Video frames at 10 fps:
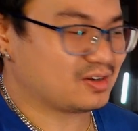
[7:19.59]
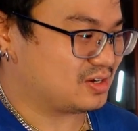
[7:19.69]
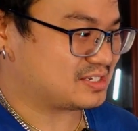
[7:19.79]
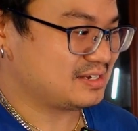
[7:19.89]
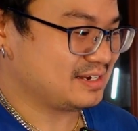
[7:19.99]

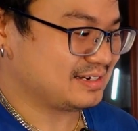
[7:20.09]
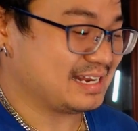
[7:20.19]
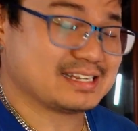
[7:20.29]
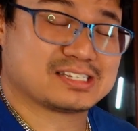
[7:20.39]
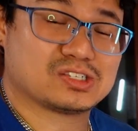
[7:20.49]
because
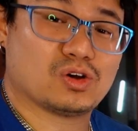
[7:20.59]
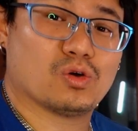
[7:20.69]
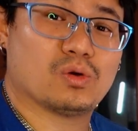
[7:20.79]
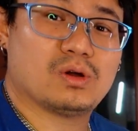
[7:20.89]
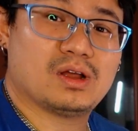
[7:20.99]

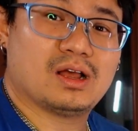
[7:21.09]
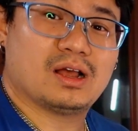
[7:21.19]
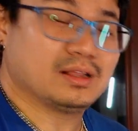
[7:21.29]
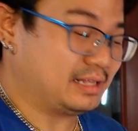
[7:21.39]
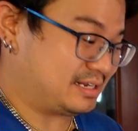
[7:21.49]

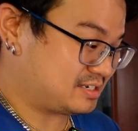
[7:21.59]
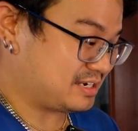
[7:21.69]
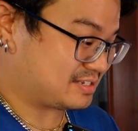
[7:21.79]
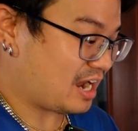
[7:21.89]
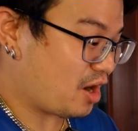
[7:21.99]
that's
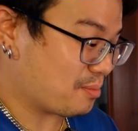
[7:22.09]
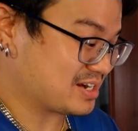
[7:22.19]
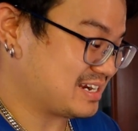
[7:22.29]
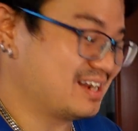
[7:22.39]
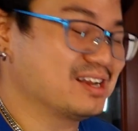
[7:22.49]
just how
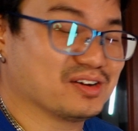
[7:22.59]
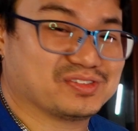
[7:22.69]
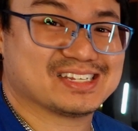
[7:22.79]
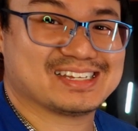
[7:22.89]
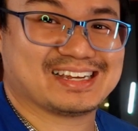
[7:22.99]
much I love
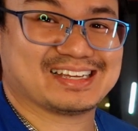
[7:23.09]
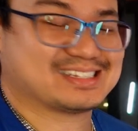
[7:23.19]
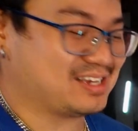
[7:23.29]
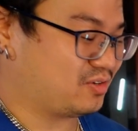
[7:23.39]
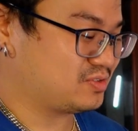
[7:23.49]
this thing
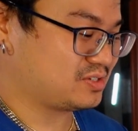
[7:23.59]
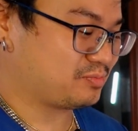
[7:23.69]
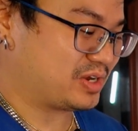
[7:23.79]
itself.